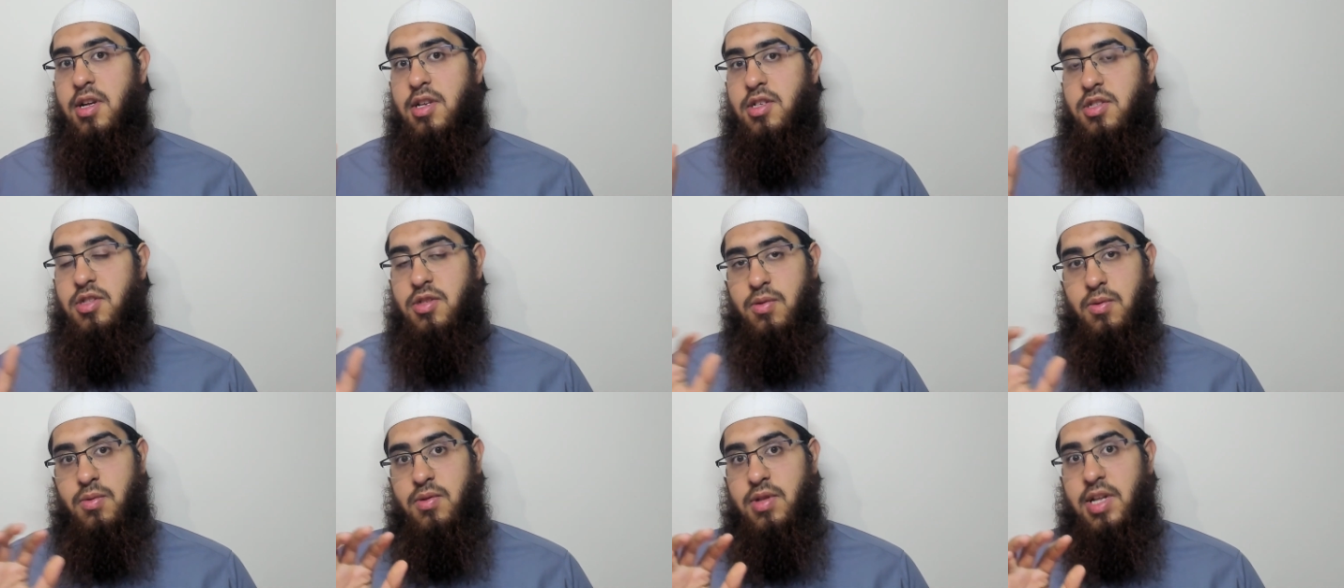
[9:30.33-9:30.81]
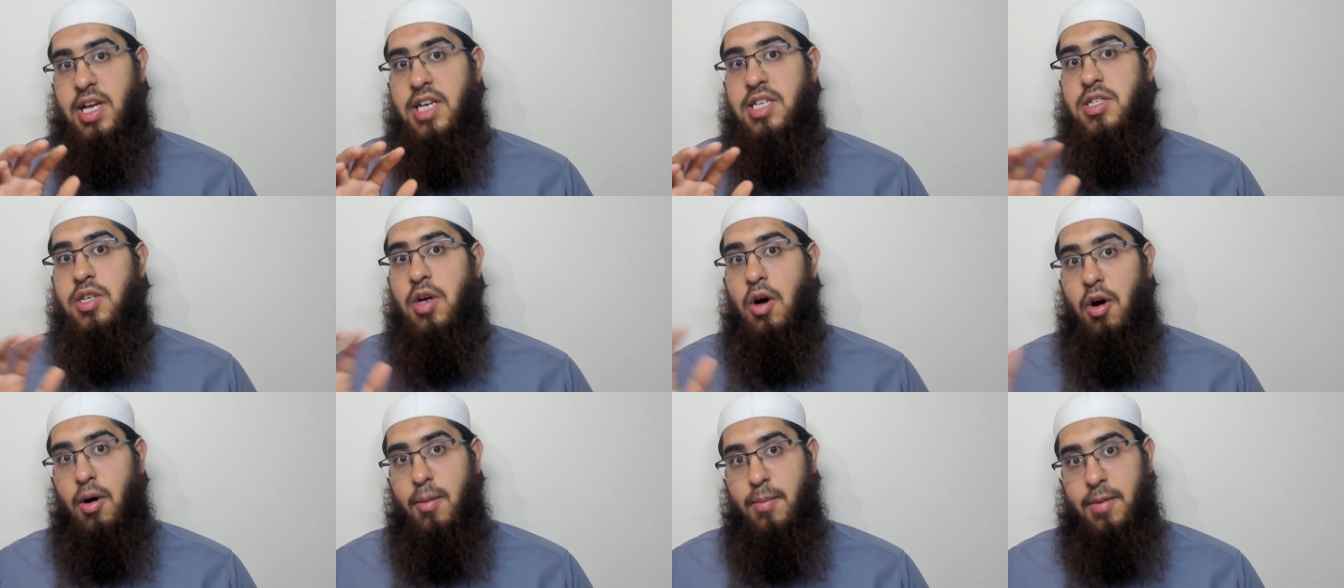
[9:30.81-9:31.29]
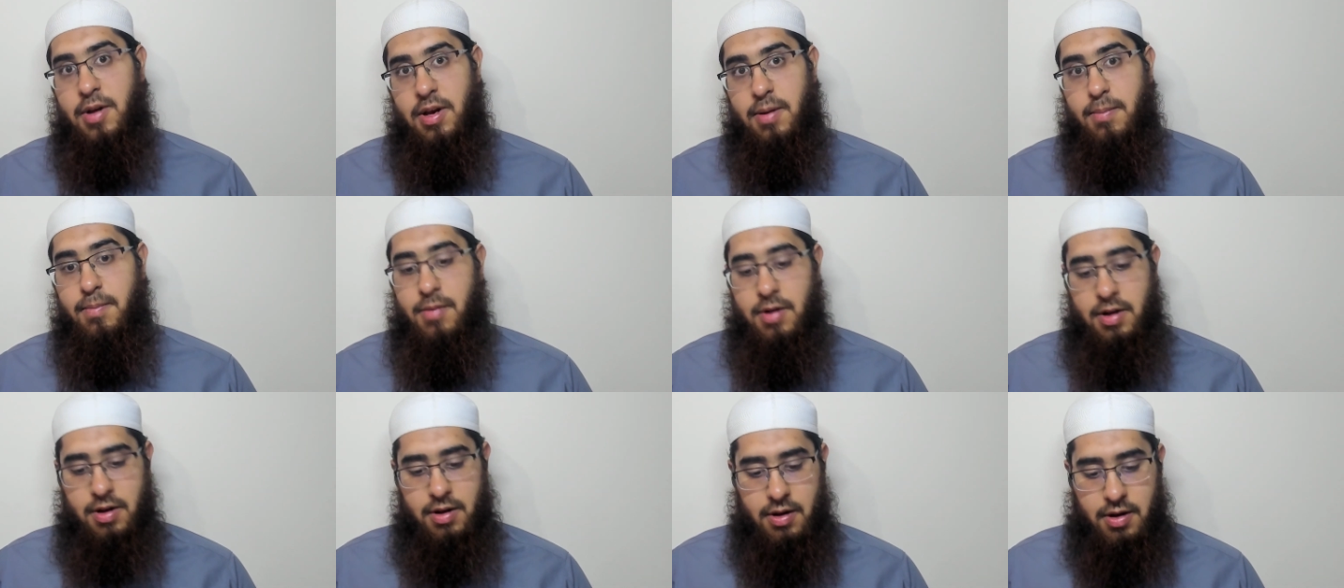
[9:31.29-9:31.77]
So that's a
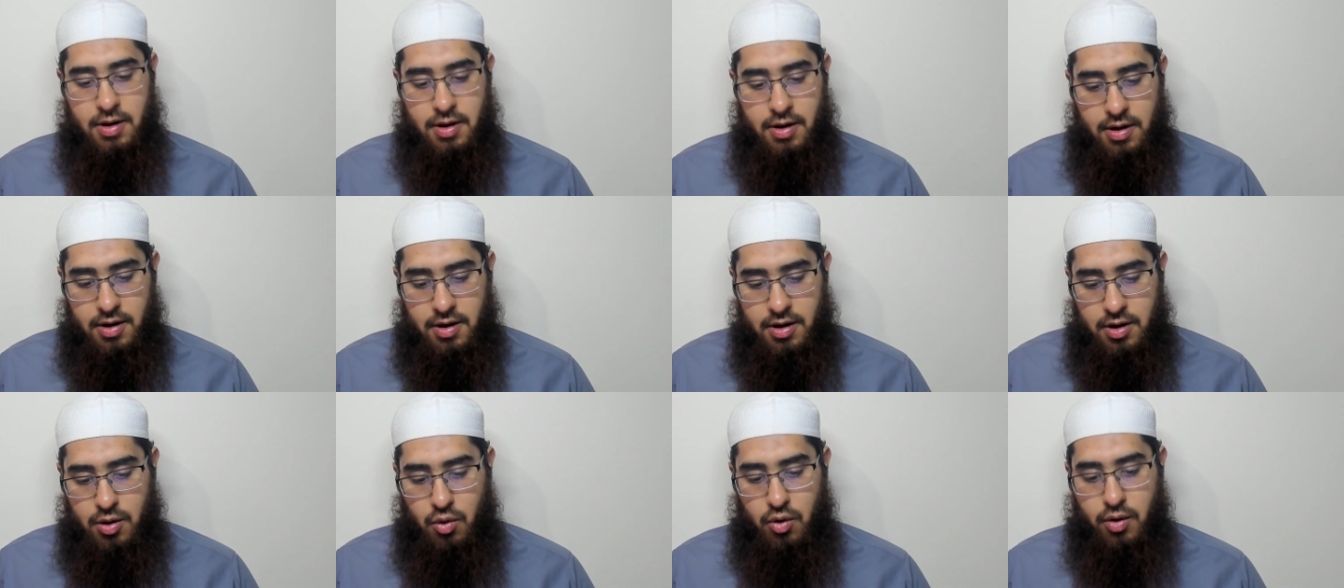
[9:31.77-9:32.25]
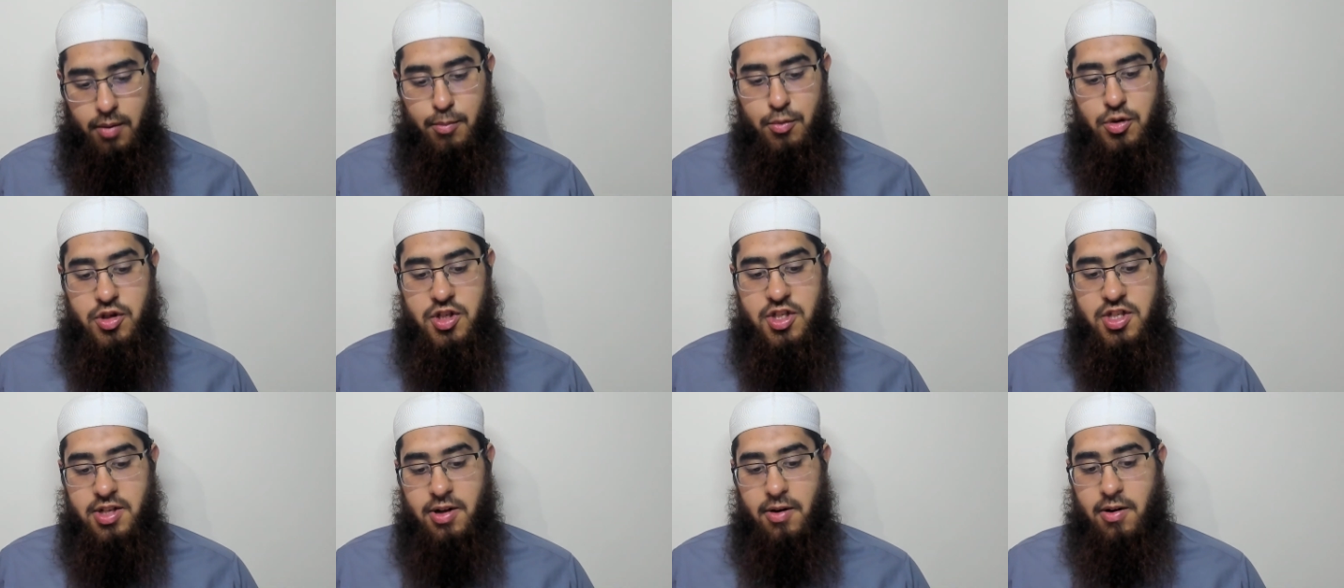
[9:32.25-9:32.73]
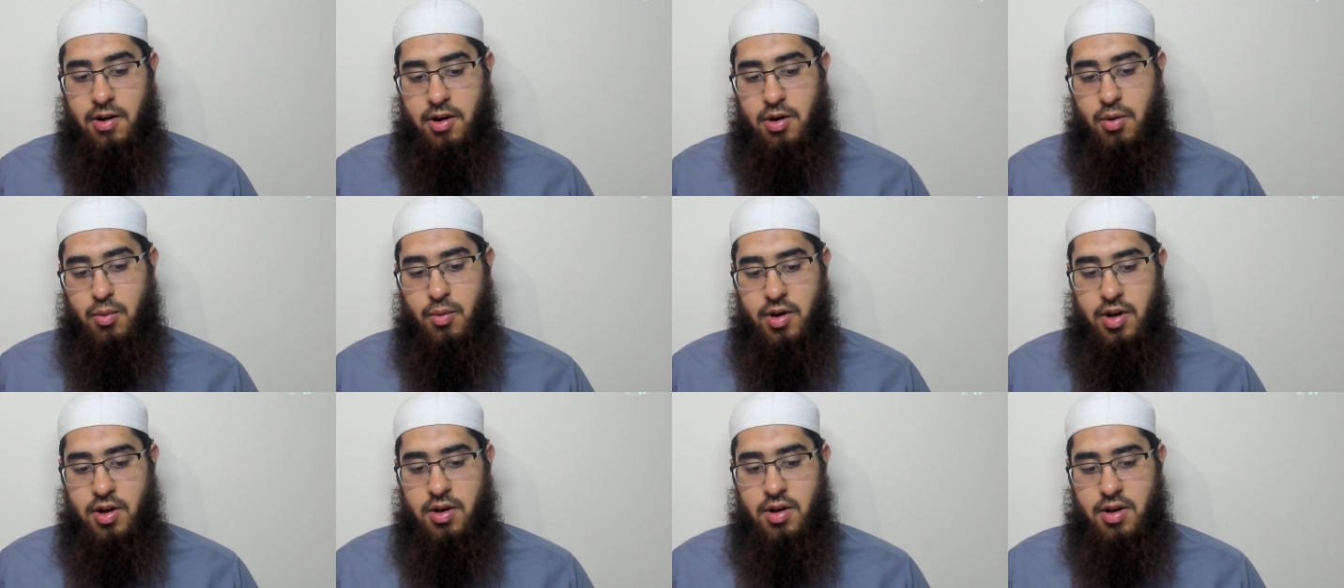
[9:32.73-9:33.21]
homonym, or a mushtarak
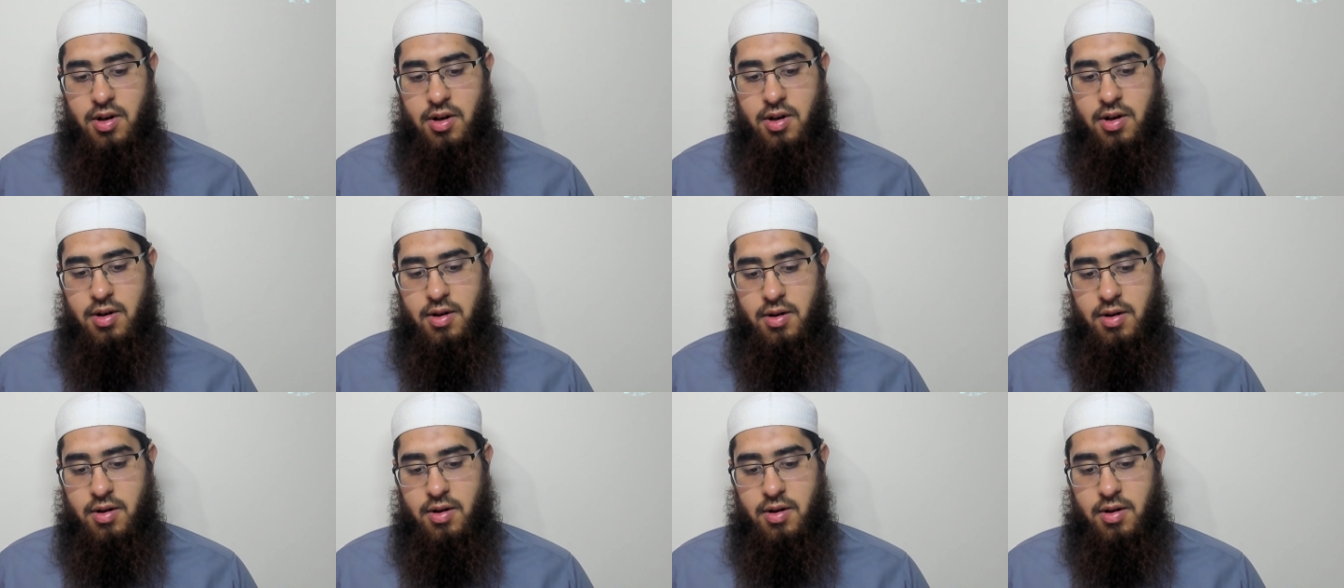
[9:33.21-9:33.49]
word.